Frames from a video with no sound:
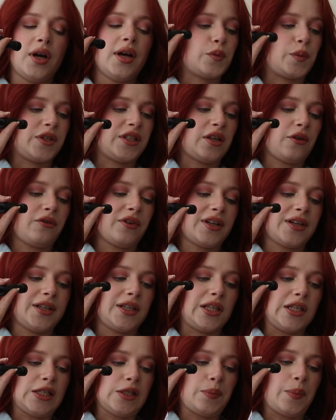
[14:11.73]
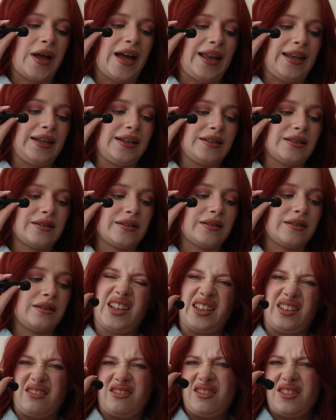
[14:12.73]
Specifically this palette,
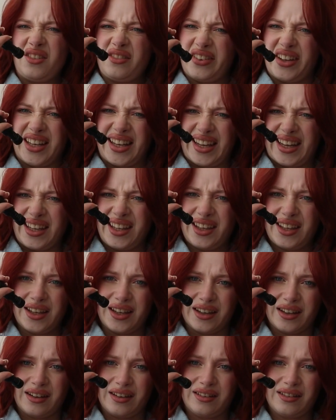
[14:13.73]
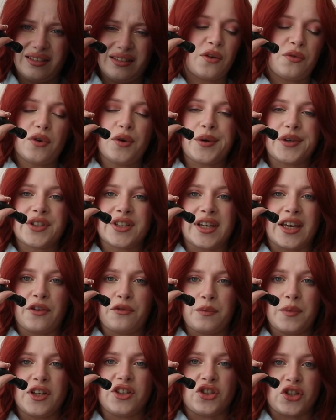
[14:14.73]
I don't know if I like it. If you were to
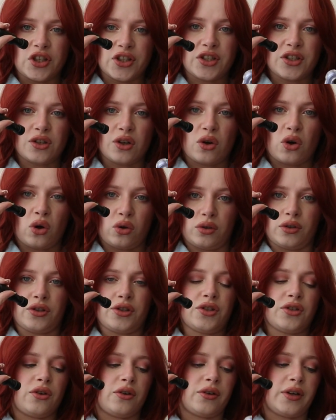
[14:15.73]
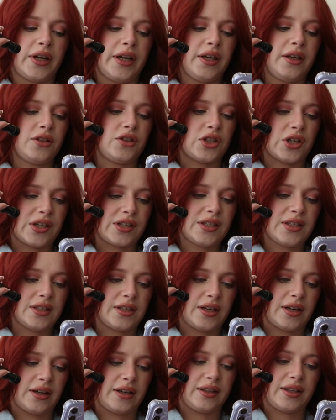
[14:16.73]
give me just the color story, just
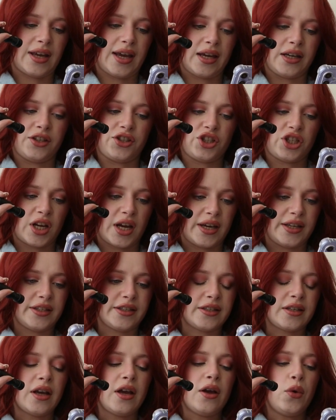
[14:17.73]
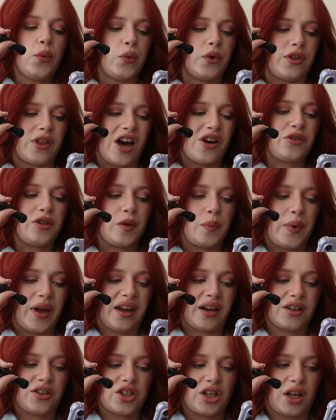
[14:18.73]
the 8 shades, without the
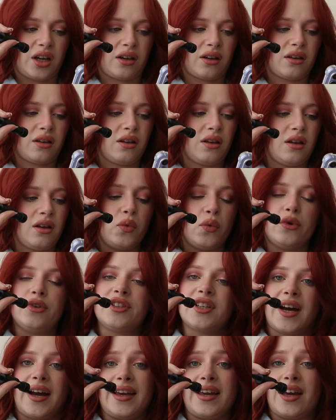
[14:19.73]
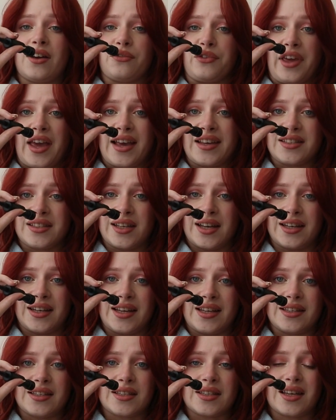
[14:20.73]
packaging, would I have guessed that
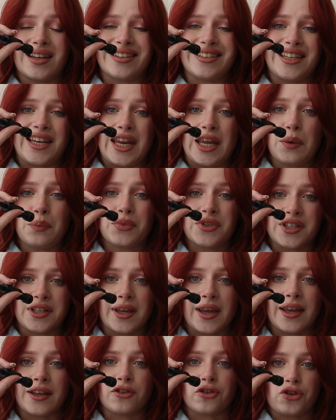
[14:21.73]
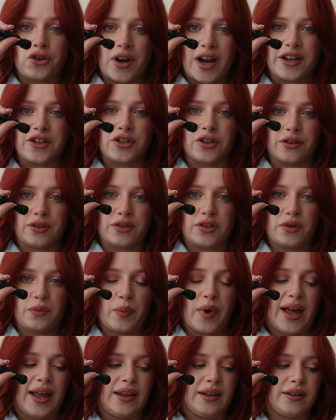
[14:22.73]
it's a Deep Sea Treasures
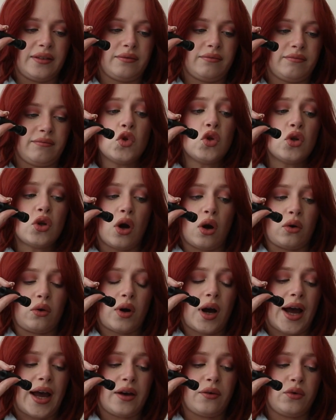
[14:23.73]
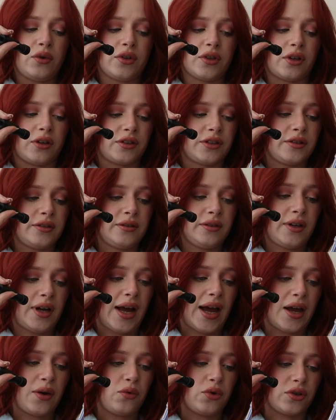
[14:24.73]
palette? No, I would not.
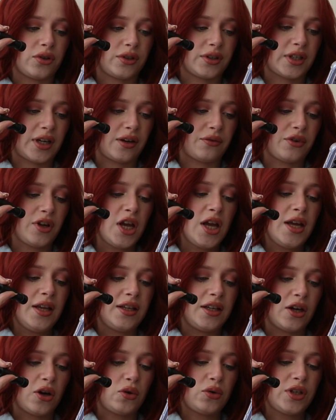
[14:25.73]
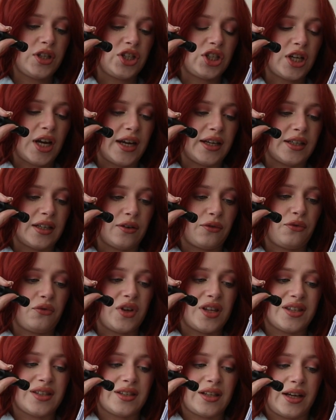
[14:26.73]
I would not have. The only shade that
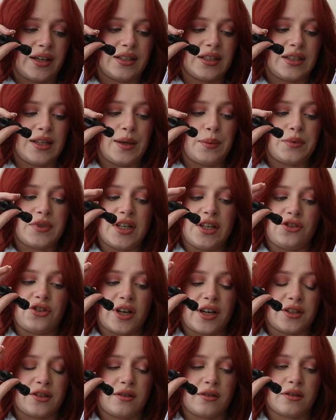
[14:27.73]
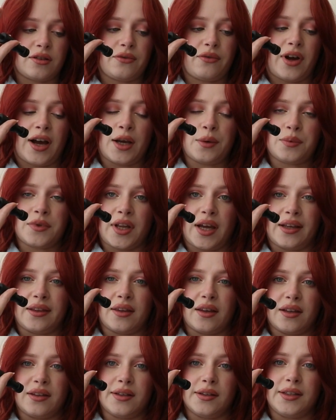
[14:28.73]
fits like the Deep Sea Treasures vibe, like
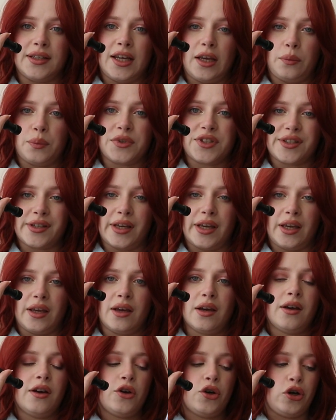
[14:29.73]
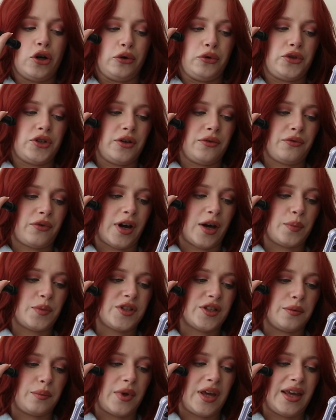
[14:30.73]
the Deep Sea Ocean vibe
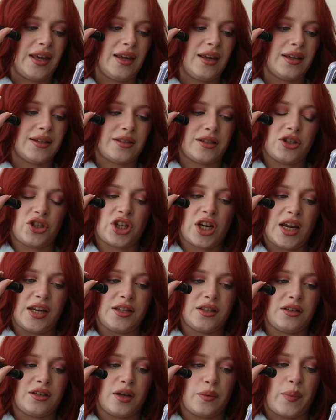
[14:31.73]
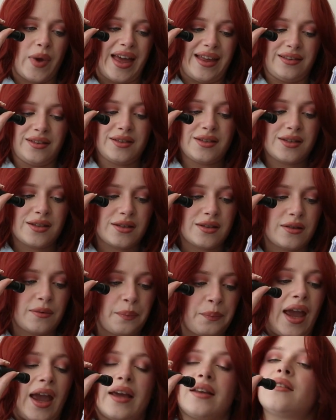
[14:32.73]
to me, is the shade The Bends.
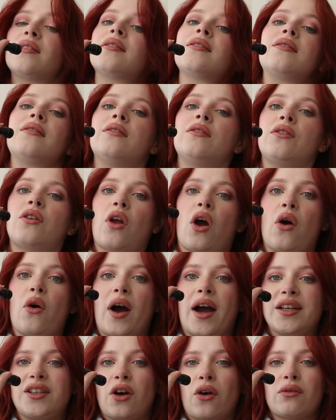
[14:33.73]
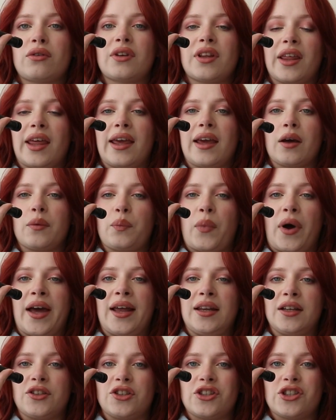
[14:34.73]
And no, I don't think a
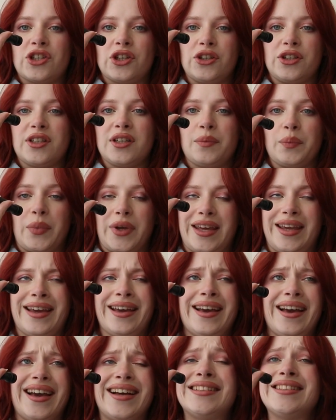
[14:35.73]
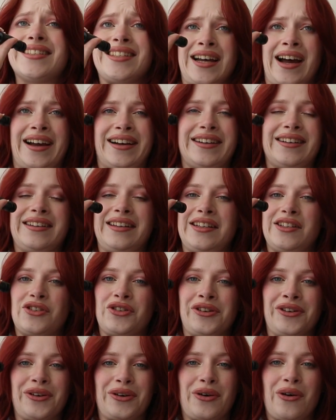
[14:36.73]
palette should be entirely
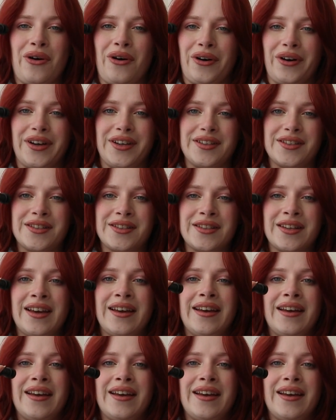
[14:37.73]
turquoise.